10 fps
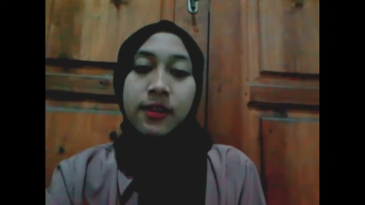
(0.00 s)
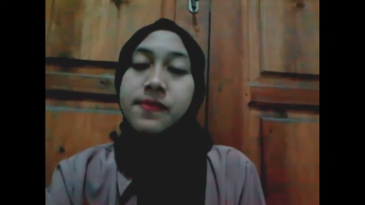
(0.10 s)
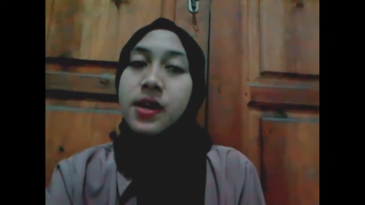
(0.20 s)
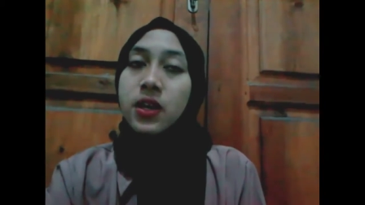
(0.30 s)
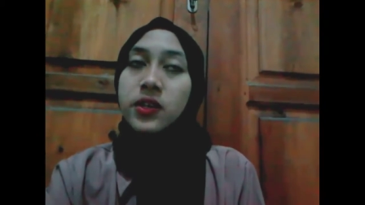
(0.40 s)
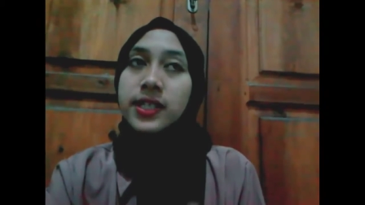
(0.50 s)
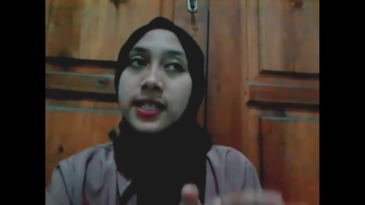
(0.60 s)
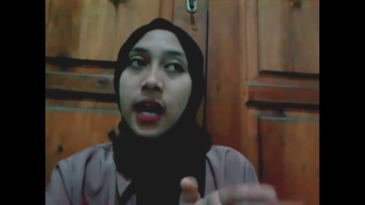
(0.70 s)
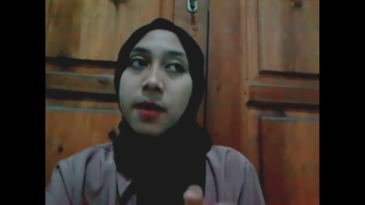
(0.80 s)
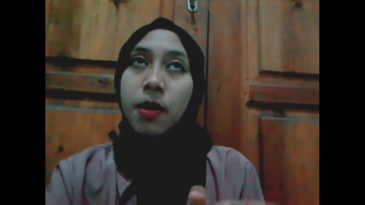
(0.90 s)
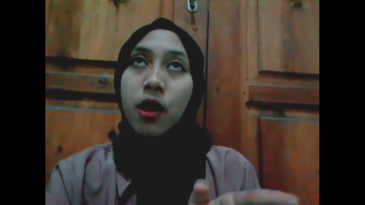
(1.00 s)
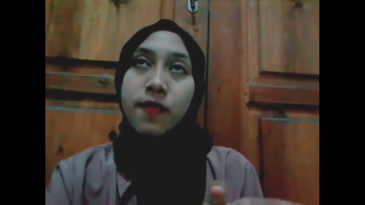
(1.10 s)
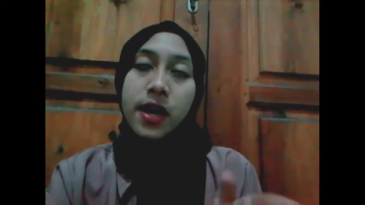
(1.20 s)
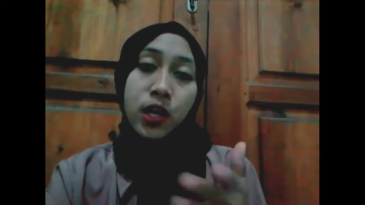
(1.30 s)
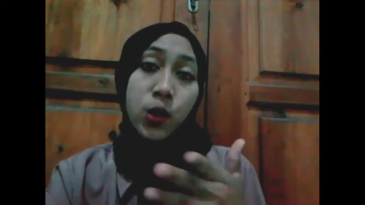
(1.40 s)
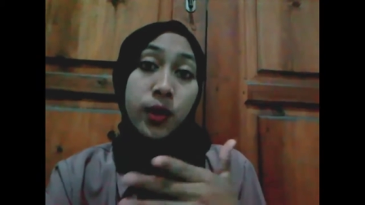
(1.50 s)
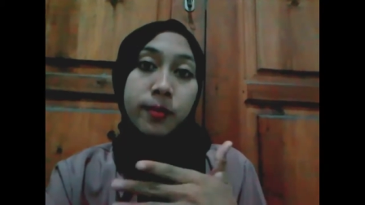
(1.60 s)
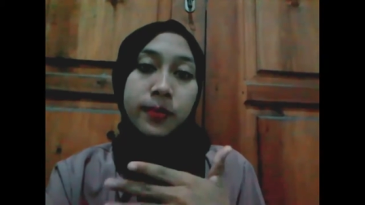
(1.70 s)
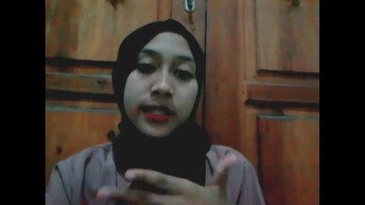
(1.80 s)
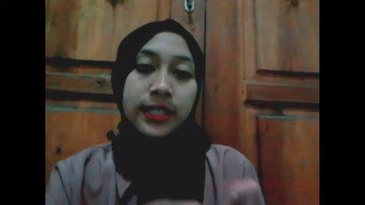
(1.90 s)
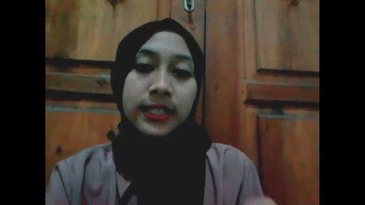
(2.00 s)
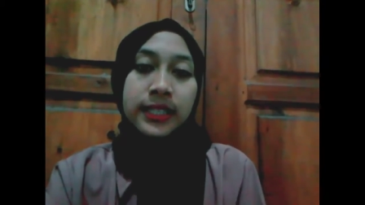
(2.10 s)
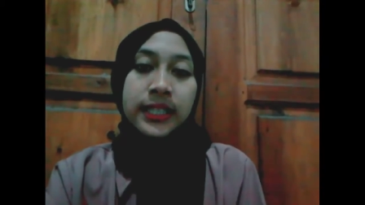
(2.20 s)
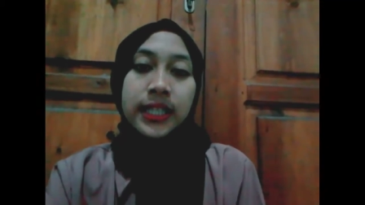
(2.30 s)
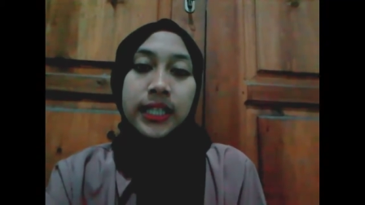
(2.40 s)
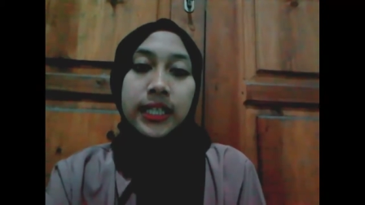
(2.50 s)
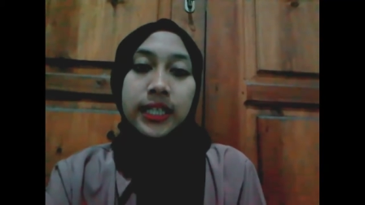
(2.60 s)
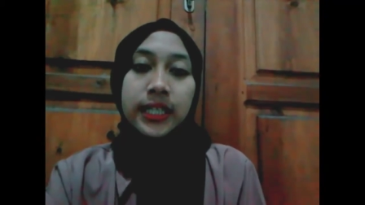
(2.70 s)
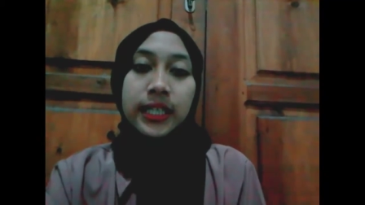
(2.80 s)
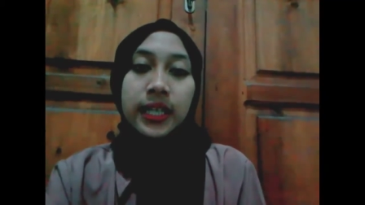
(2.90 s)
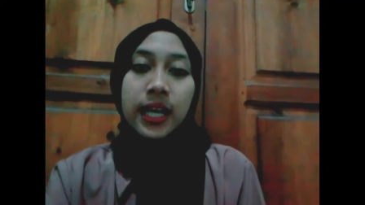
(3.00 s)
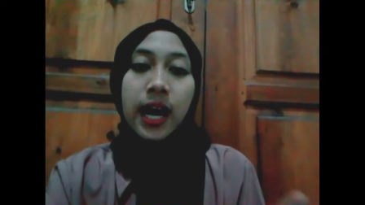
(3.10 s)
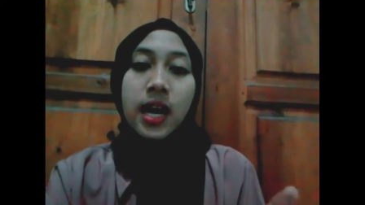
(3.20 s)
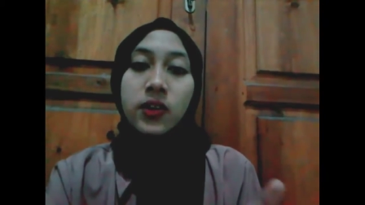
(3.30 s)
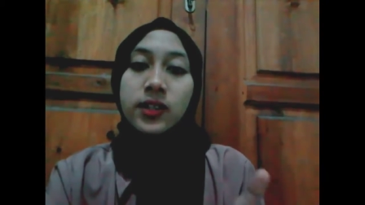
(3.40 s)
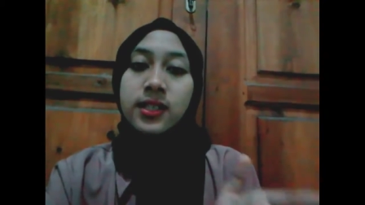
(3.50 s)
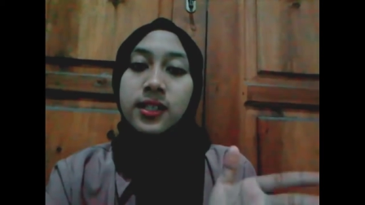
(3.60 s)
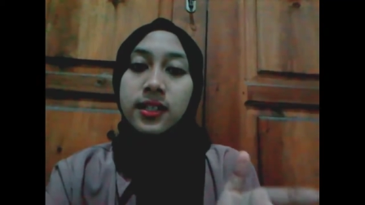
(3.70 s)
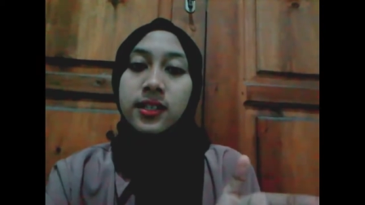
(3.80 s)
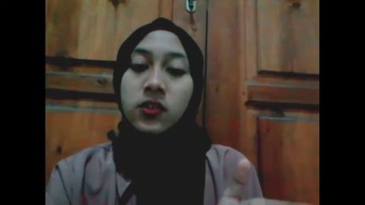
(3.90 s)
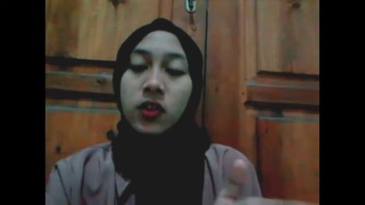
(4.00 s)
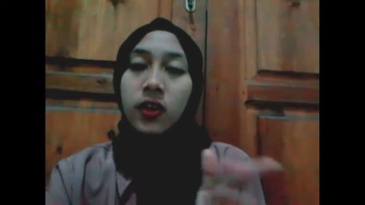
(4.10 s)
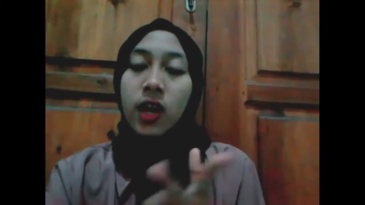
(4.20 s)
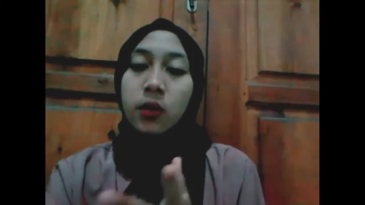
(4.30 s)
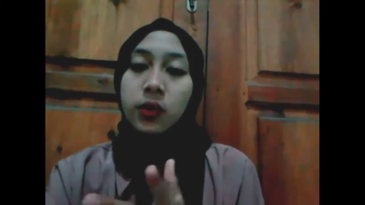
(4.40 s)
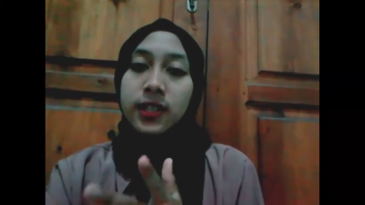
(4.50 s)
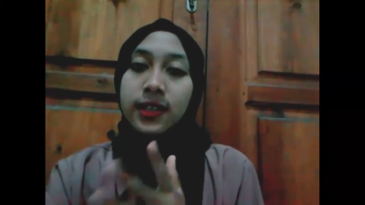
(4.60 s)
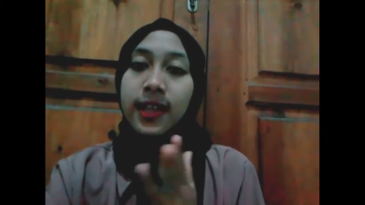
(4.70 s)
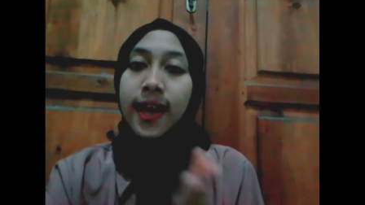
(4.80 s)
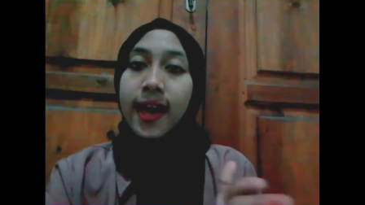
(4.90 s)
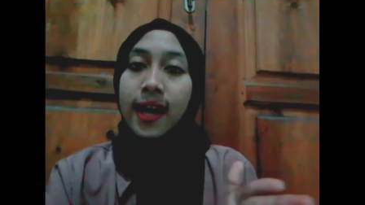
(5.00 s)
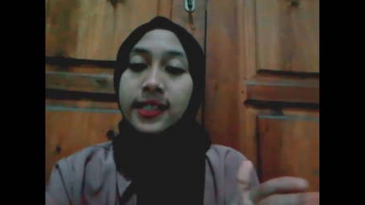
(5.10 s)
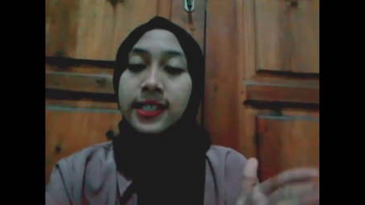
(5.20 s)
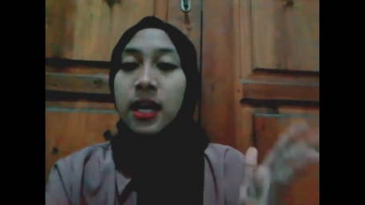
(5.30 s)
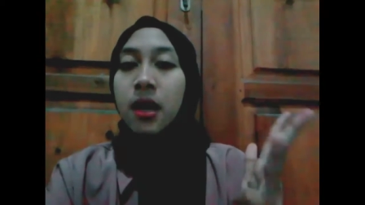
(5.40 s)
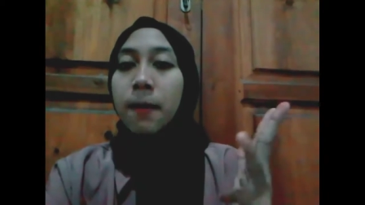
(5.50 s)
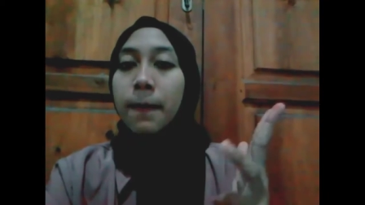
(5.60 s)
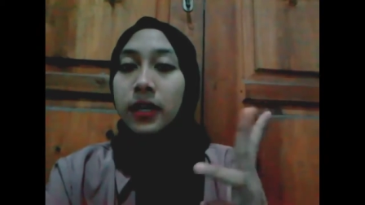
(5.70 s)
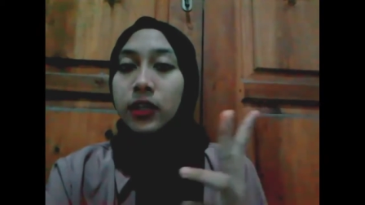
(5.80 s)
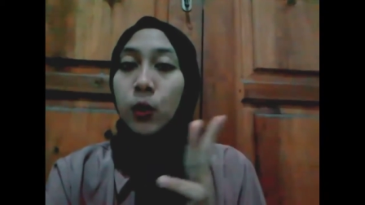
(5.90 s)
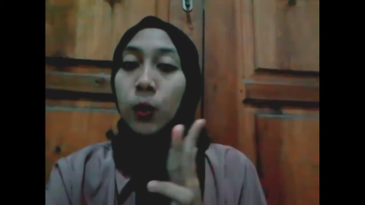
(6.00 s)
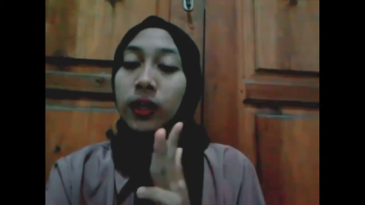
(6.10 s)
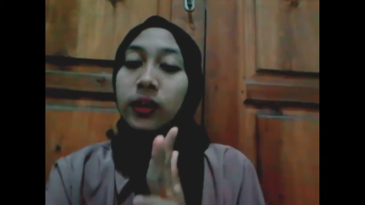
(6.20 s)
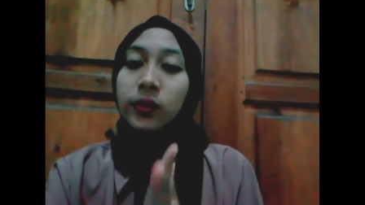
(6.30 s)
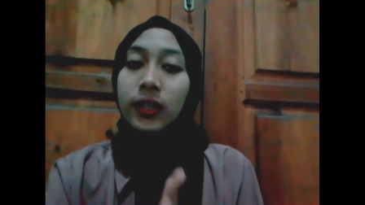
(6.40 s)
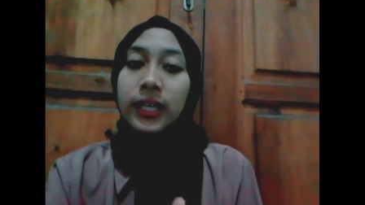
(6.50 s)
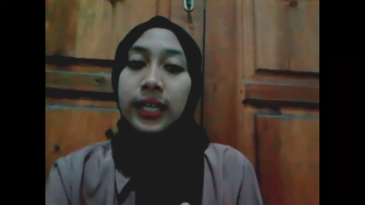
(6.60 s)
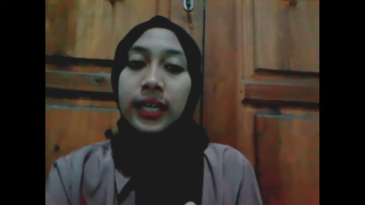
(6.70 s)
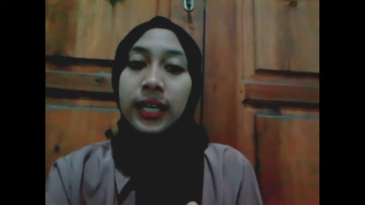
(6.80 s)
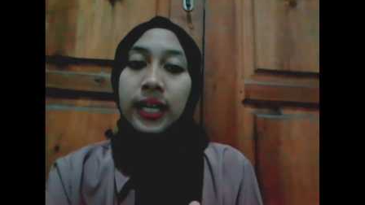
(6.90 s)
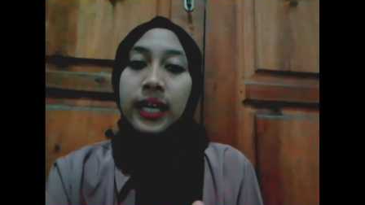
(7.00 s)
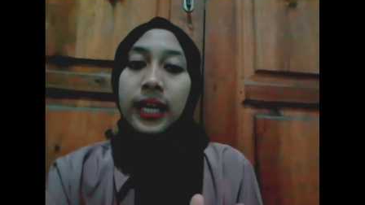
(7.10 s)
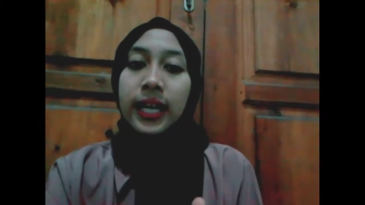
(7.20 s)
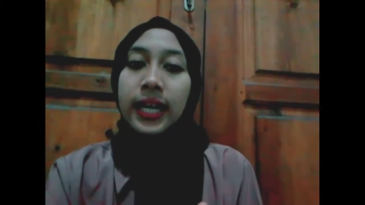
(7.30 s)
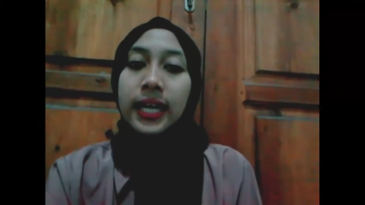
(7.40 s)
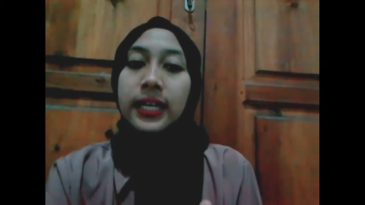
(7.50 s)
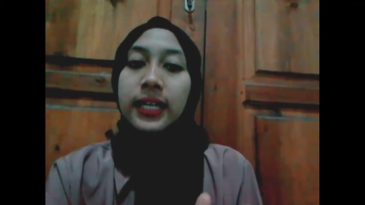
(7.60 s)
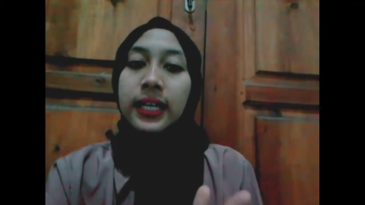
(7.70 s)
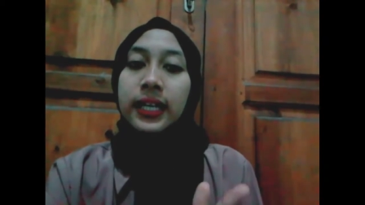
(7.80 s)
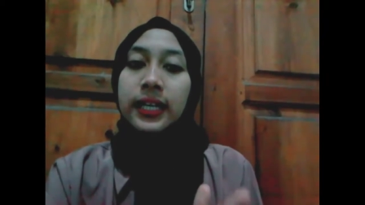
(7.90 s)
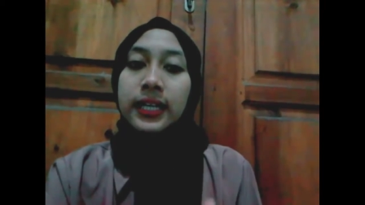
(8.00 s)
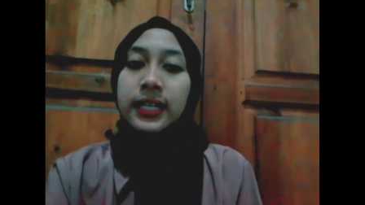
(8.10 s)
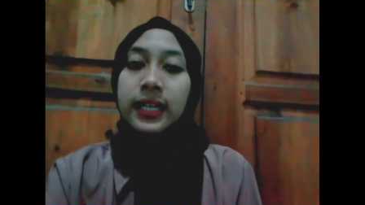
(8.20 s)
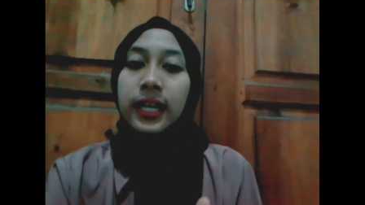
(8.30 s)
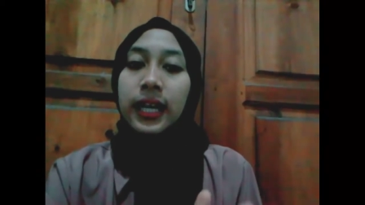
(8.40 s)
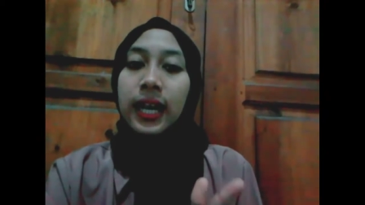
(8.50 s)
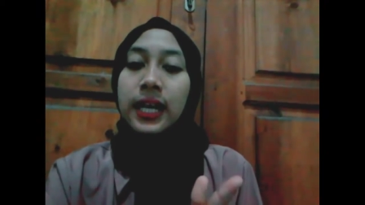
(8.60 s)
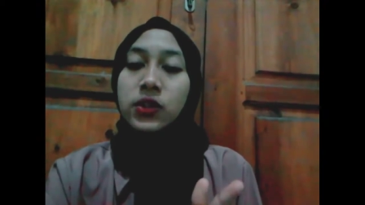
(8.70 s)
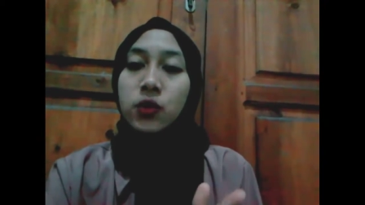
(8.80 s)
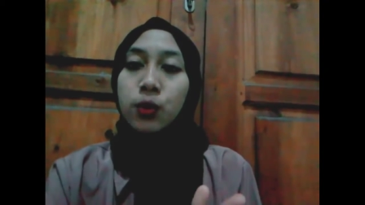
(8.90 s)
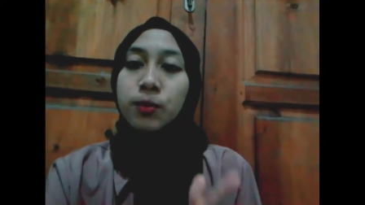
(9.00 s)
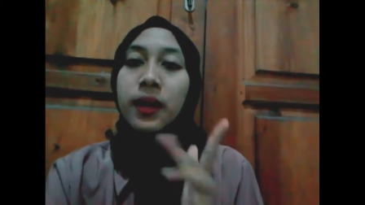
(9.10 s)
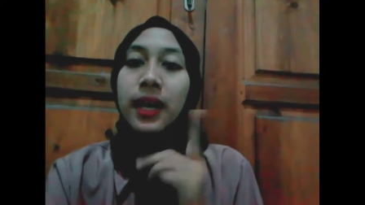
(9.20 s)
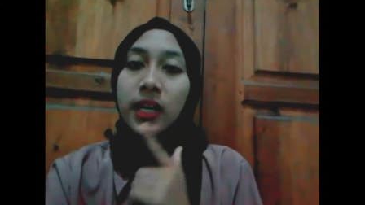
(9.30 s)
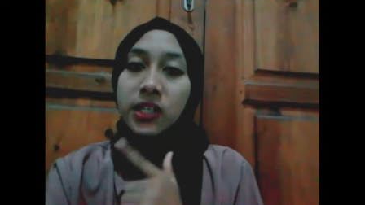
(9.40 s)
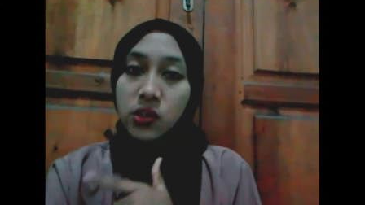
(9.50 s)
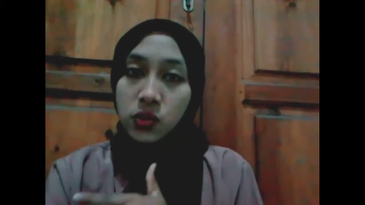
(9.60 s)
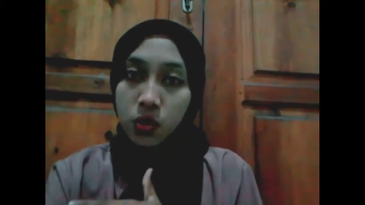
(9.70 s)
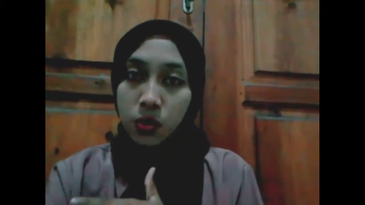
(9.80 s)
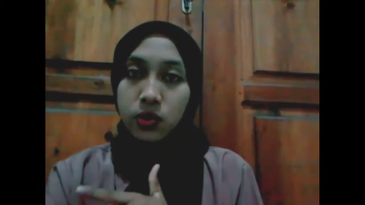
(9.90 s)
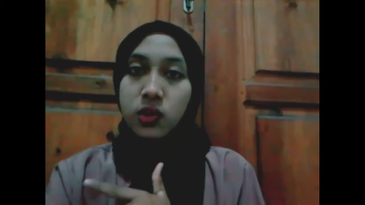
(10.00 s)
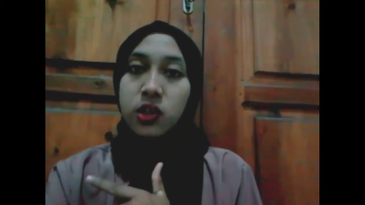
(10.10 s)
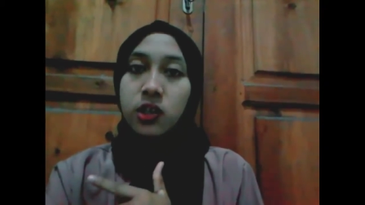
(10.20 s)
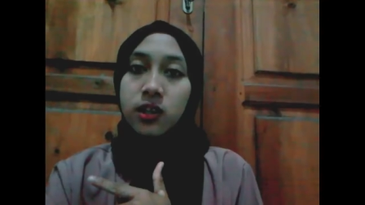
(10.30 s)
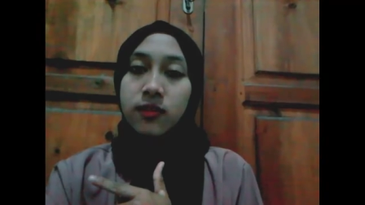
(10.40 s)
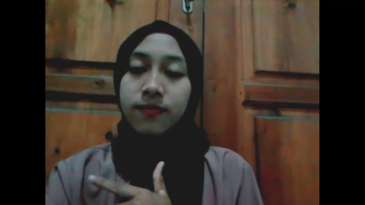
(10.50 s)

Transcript: Various types of equipment are discussed throughout the text, particularly in the classroom research.